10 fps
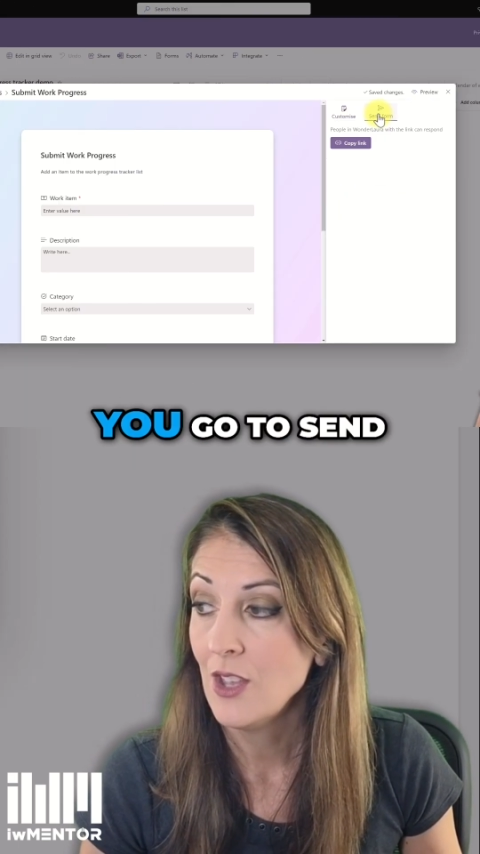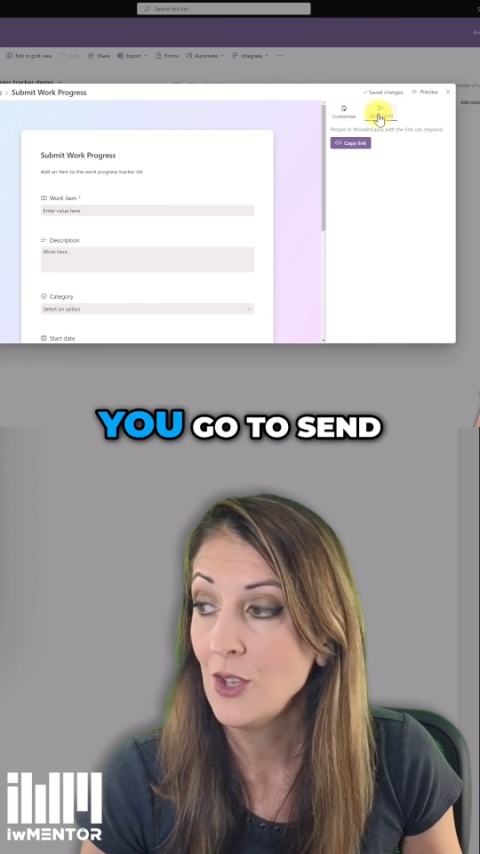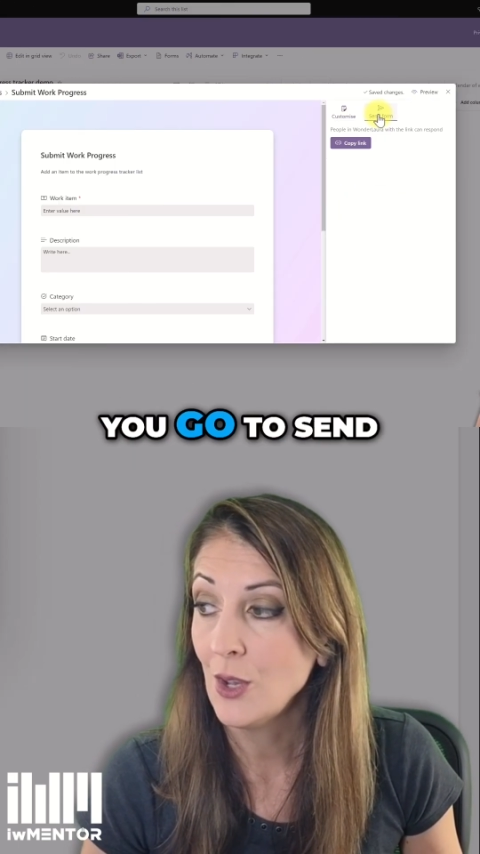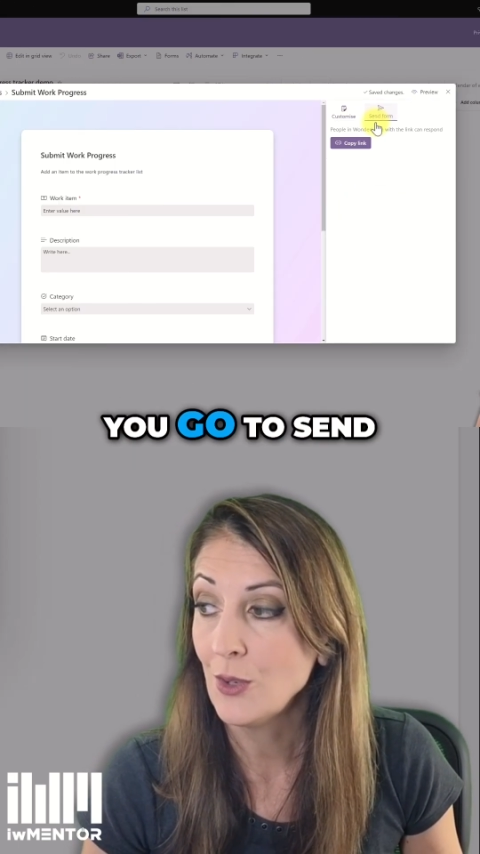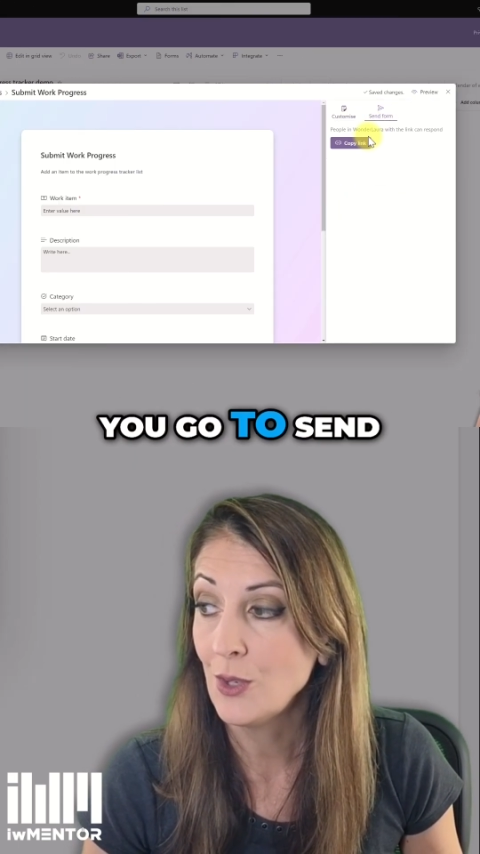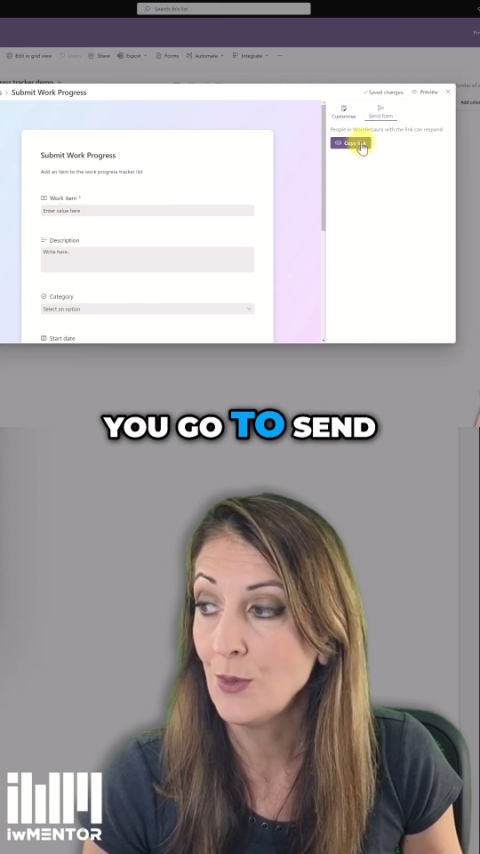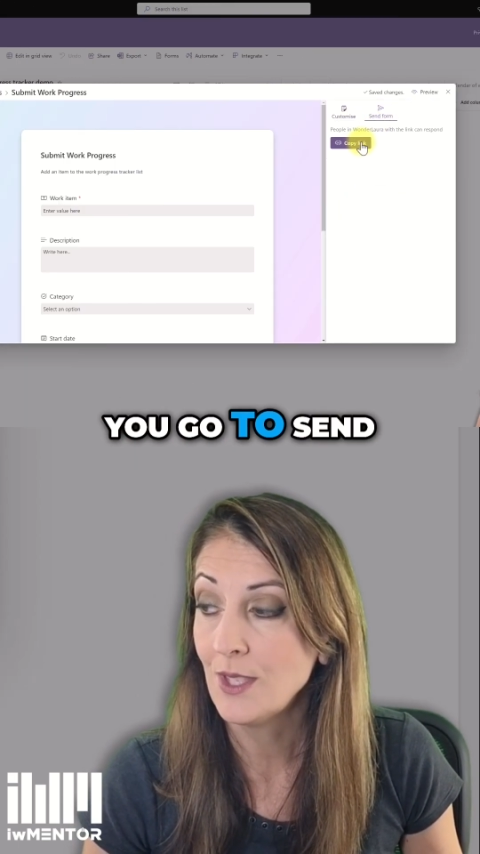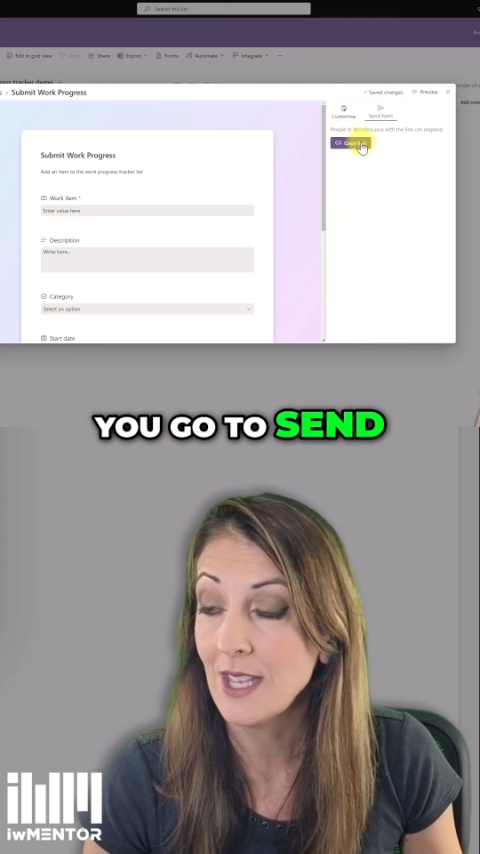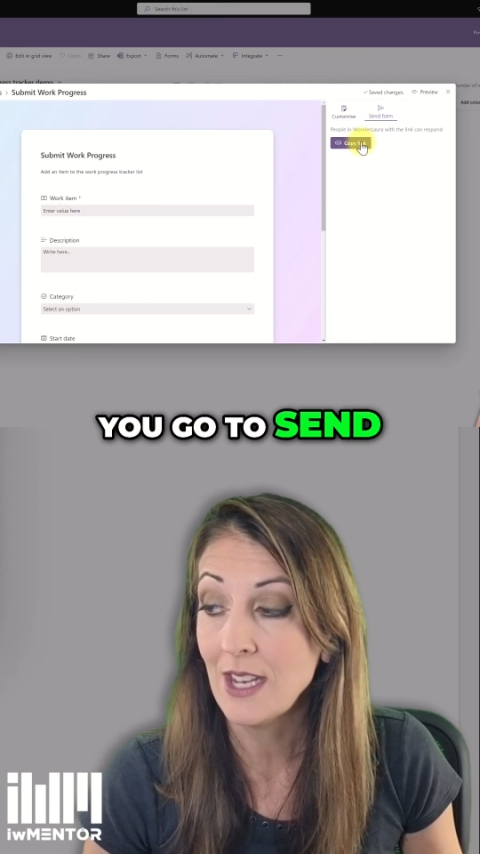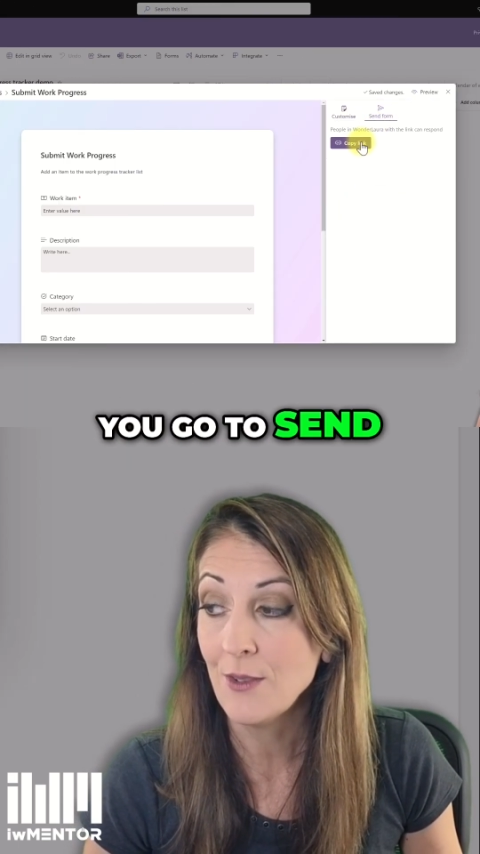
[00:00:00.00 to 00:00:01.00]
you go to
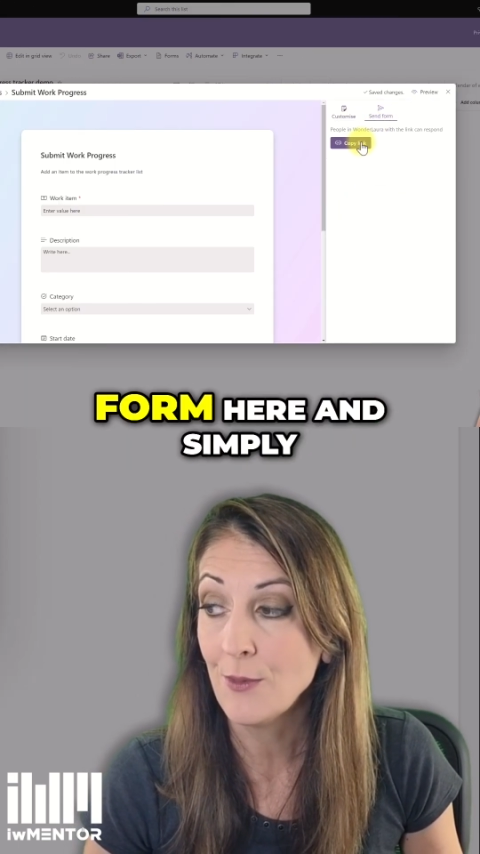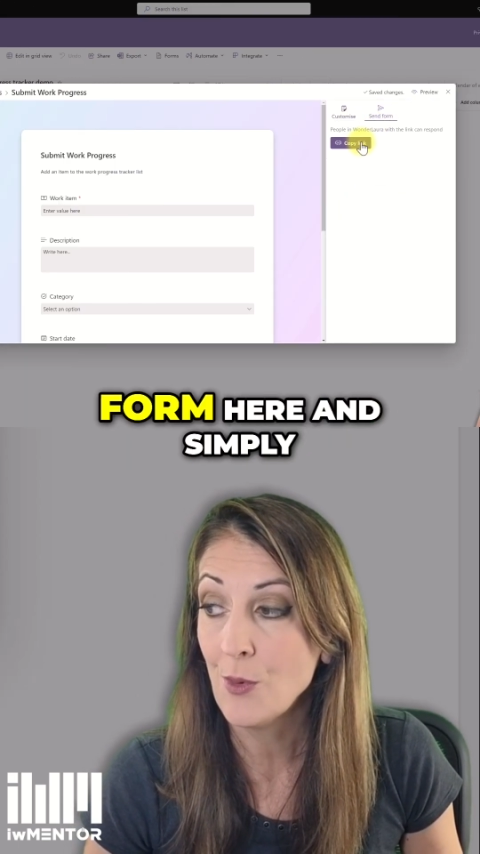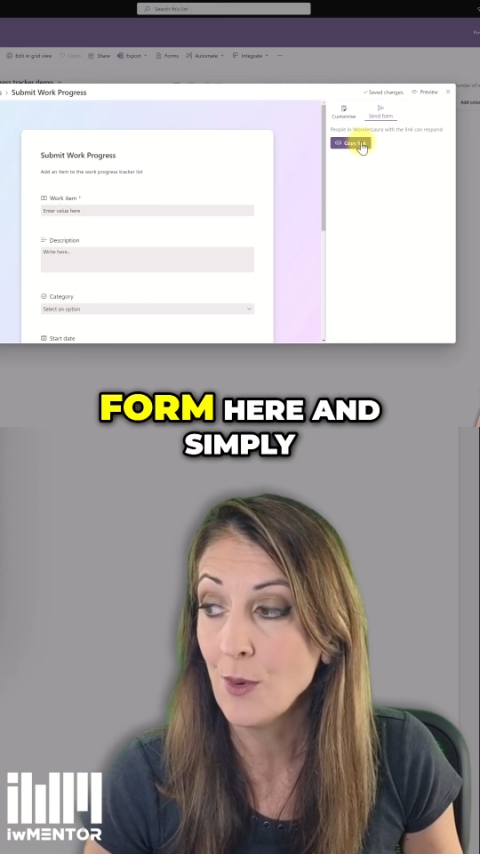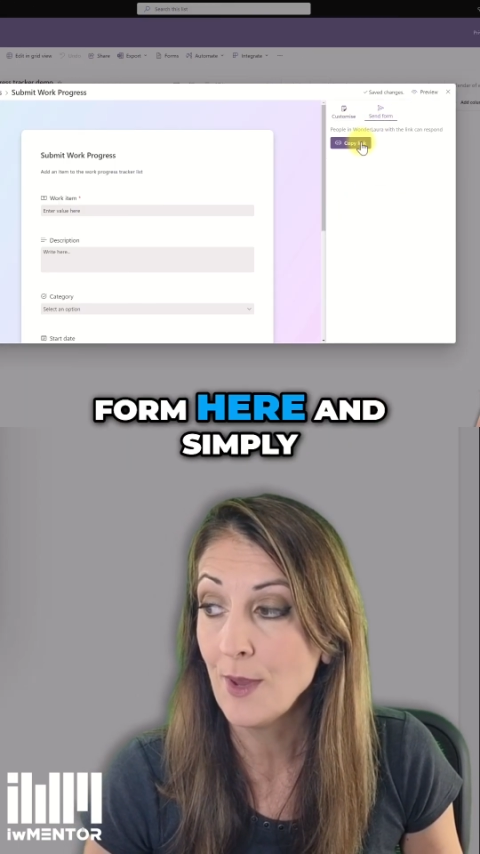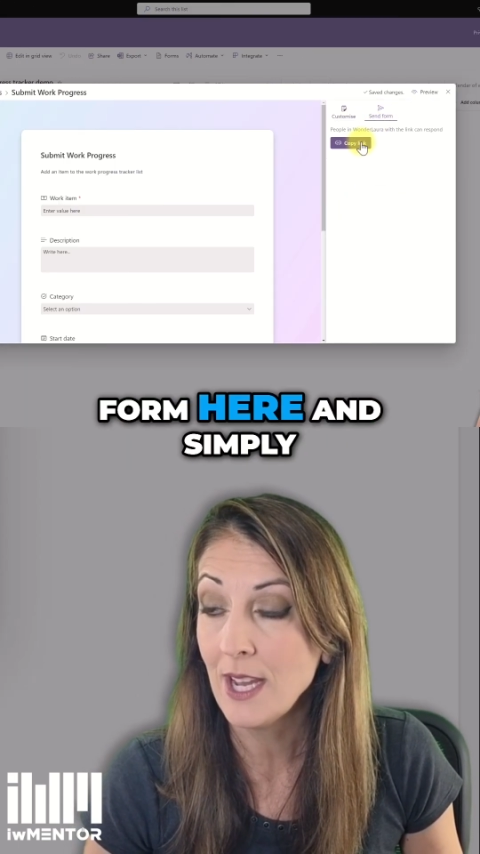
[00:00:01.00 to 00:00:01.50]
send form